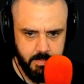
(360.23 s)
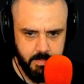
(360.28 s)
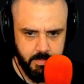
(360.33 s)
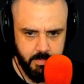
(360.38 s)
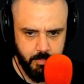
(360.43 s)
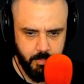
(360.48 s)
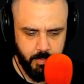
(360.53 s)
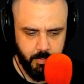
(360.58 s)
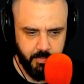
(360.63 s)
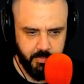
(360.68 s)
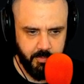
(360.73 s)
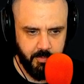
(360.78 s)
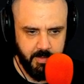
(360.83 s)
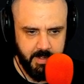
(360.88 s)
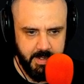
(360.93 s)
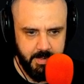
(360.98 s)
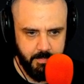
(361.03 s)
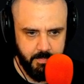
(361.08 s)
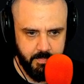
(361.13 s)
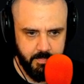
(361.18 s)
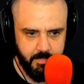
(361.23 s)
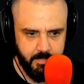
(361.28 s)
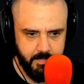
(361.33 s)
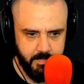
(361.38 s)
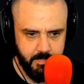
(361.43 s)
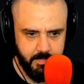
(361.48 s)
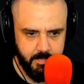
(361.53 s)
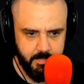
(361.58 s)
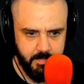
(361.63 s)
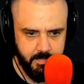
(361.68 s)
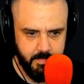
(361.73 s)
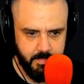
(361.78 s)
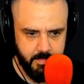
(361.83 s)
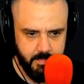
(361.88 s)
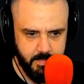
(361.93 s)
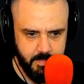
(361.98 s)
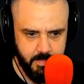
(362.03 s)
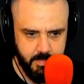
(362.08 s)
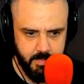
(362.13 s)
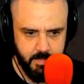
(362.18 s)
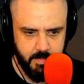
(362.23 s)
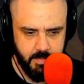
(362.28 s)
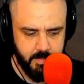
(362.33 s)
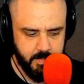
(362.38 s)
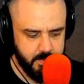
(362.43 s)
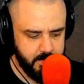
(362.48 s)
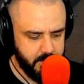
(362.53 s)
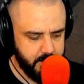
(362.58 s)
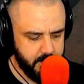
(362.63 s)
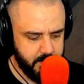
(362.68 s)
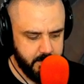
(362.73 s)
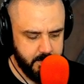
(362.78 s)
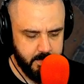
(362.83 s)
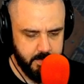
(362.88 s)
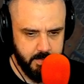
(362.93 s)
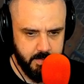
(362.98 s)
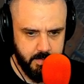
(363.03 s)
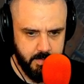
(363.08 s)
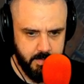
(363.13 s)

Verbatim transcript: What was her name? Uh, uh, Helen.